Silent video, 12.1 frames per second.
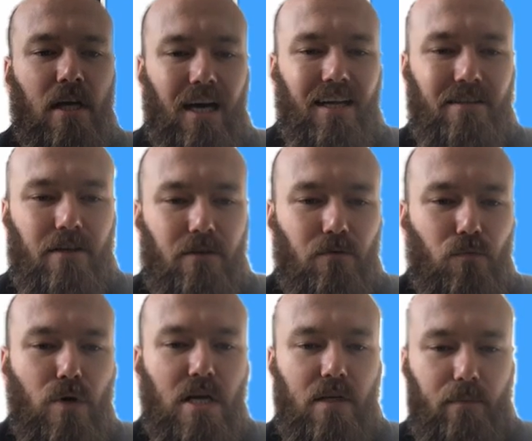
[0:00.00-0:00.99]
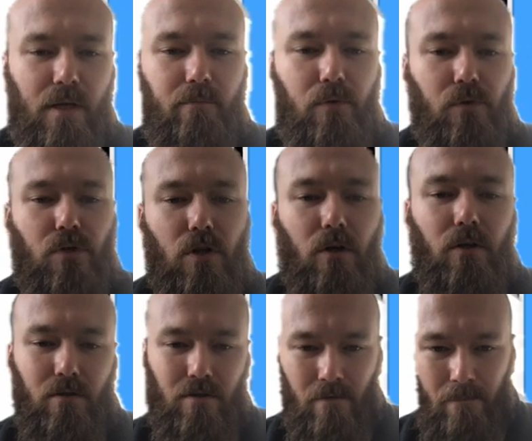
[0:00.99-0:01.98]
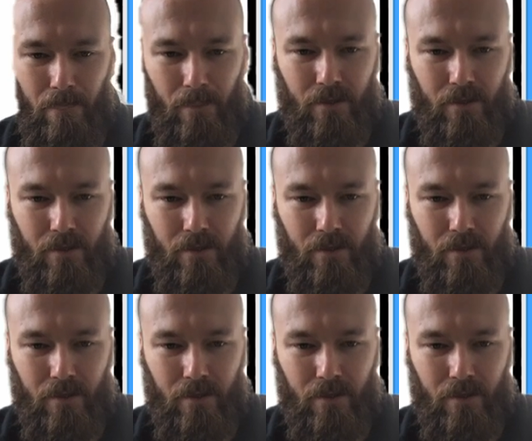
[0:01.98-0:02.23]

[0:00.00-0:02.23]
and can read people's thoughts.